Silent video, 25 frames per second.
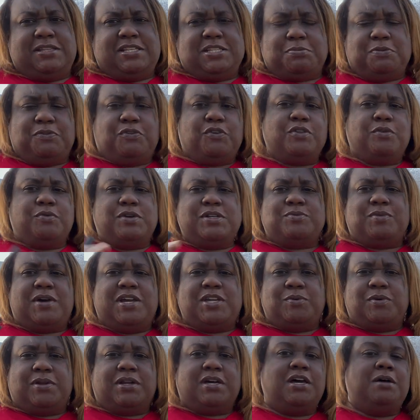this before, the reason why
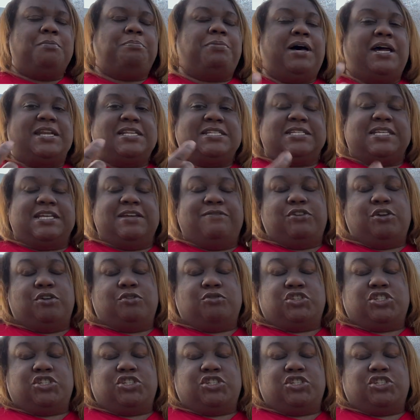you want to up pot is to give your